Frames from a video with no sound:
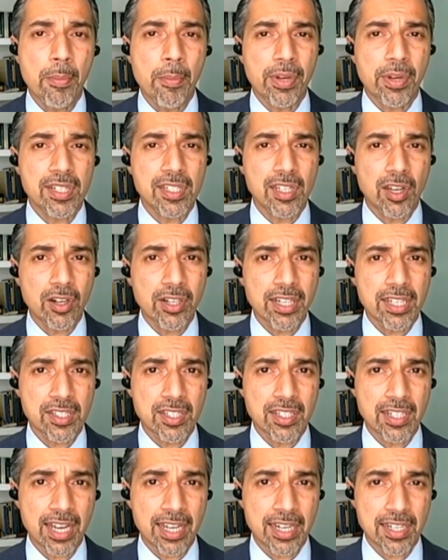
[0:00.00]
But as long as
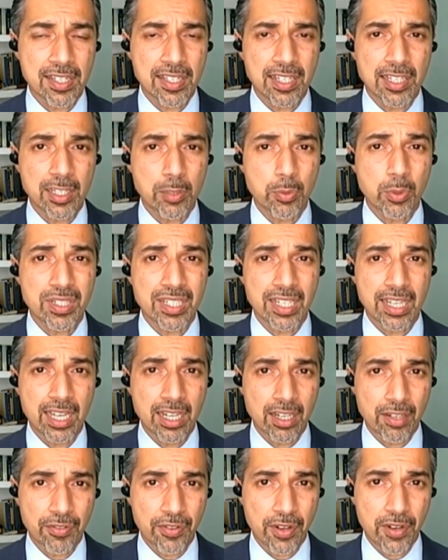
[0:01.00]
the United States was
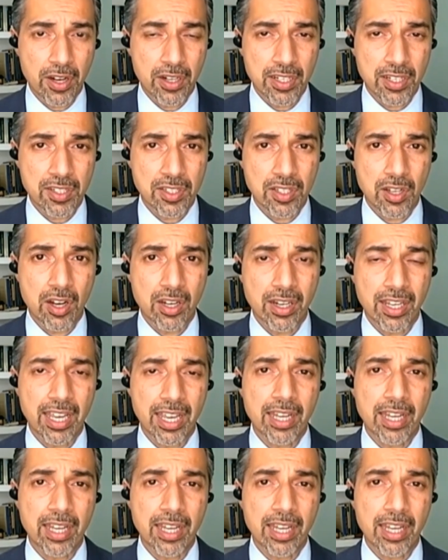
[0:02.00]
in Afghanistan